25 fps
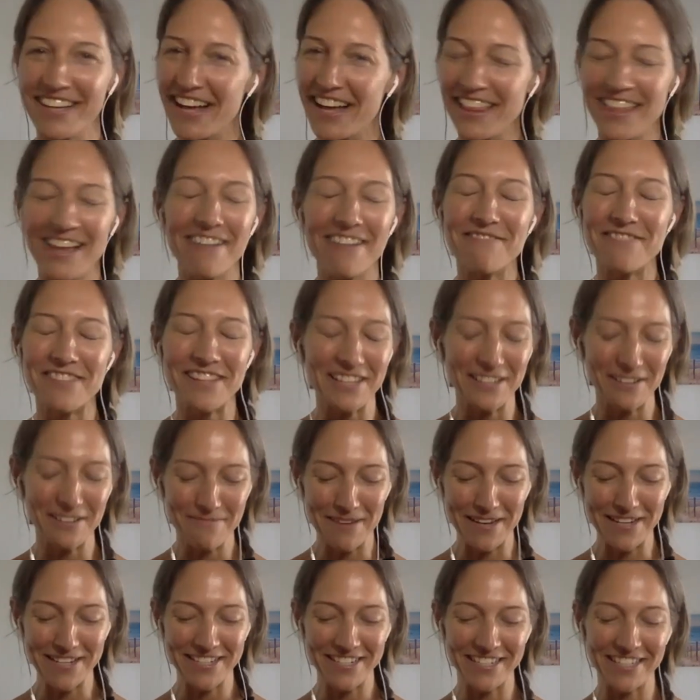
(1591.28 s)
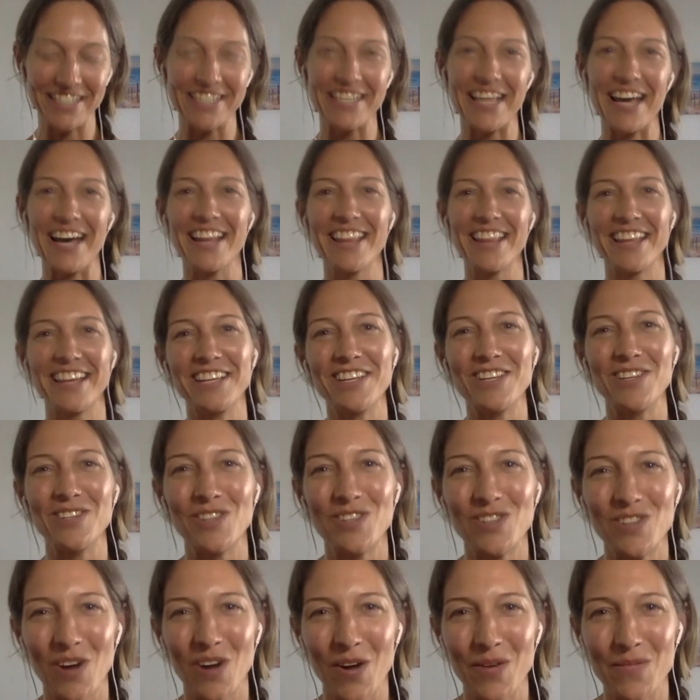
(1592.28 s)
love that you mentioned that. Thank you
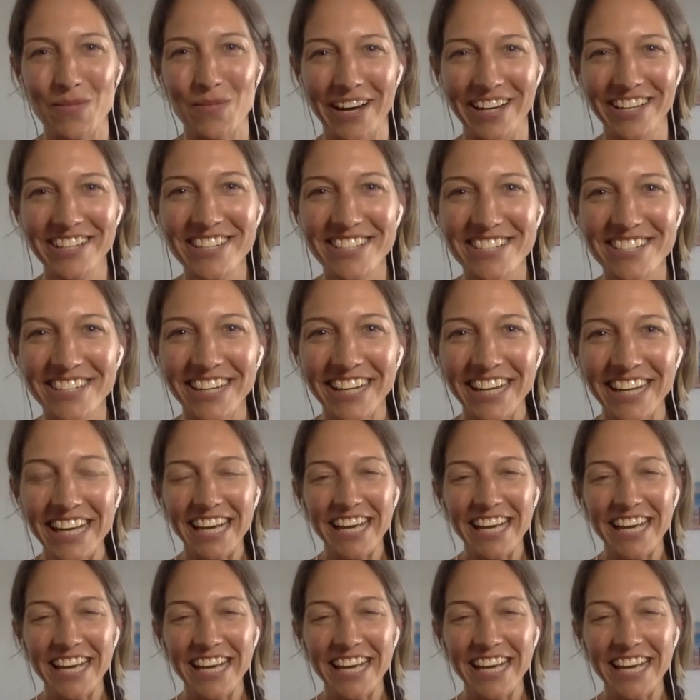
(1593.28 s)
so much.